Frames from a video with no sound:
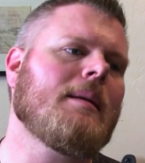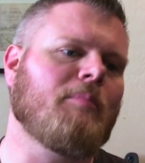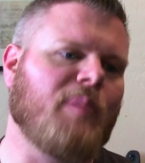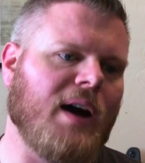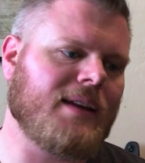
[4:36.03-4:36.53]

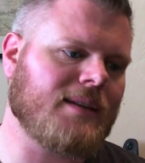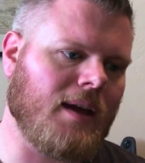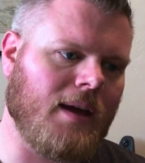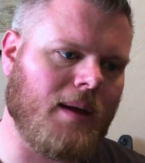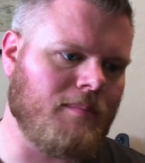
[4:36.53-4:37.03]
but
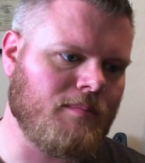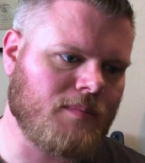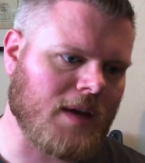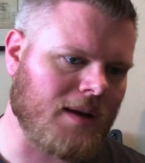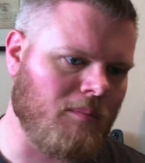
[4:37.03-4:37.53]

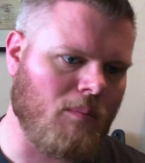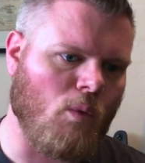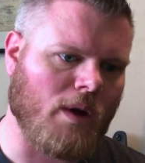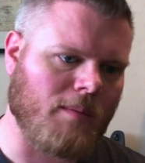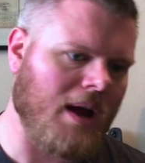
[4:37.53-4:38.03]
kind of
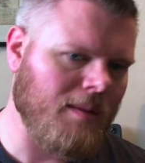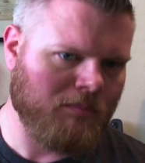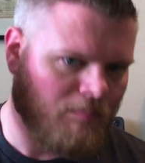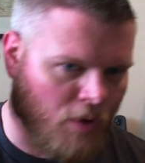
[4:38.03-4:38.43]
one of my